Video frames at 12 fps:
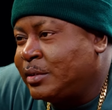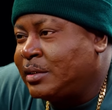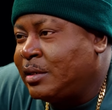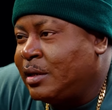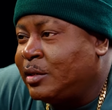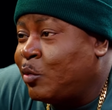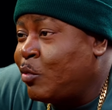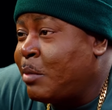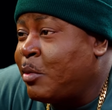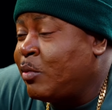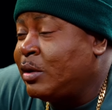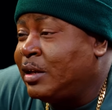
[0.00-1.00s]
was good. The
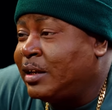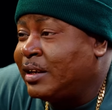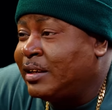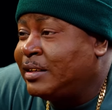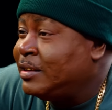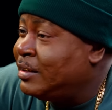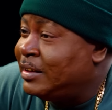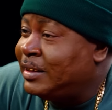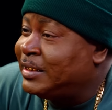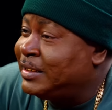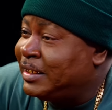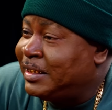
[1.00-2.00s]
women were looking good
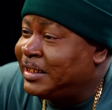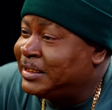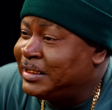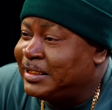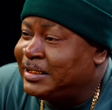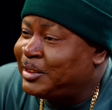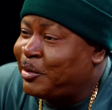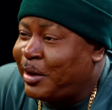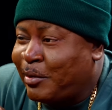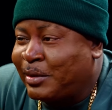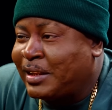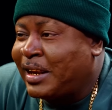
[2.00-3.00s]
and delicious, so
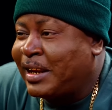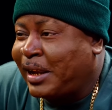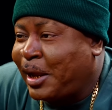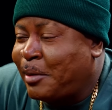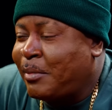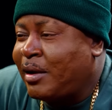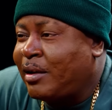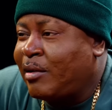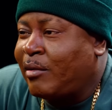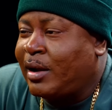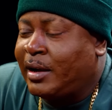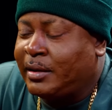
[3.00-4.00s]
everything came out
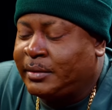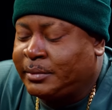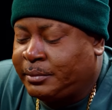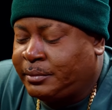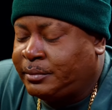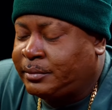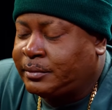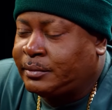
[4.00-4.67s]
all right. Sounds